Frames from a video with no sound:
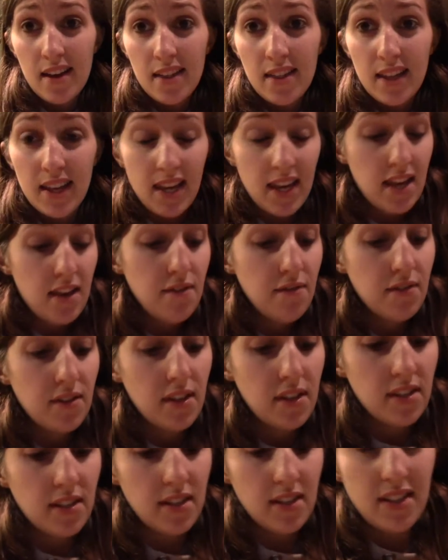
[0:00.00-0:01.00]
The key for
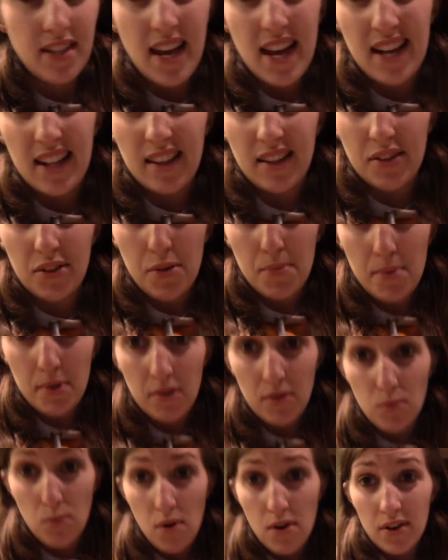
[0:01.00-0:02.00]
this is to add a little bit
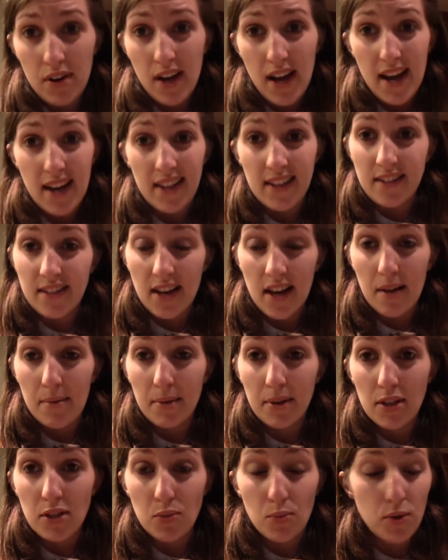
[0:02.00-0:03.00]
of water at a time,
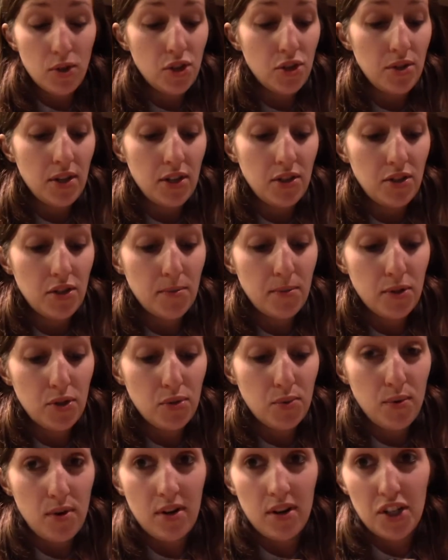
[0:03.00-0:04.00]
because once you add too much
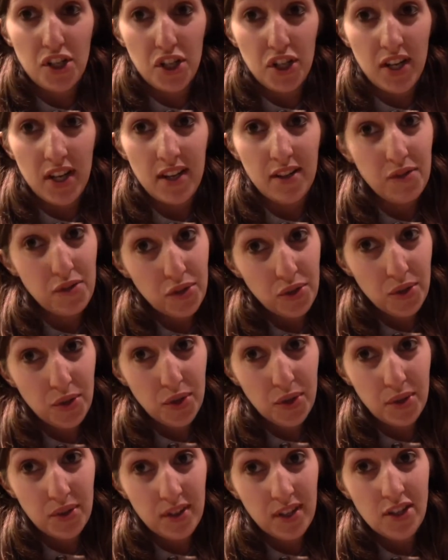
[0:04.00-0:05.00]
water, you're kind of
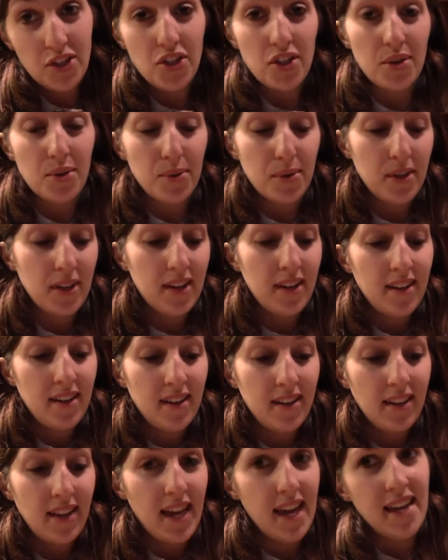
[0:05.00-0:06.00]
screwed because you
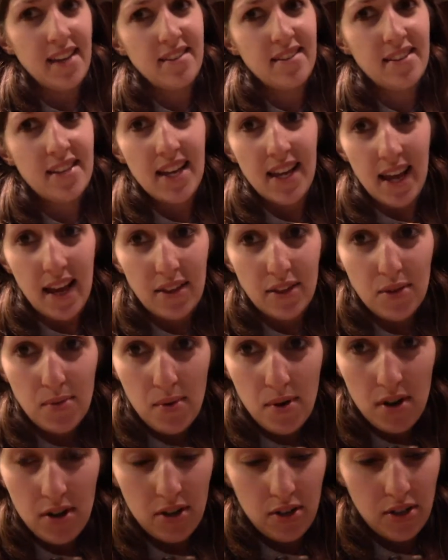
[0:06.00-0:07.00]
can't take out the water.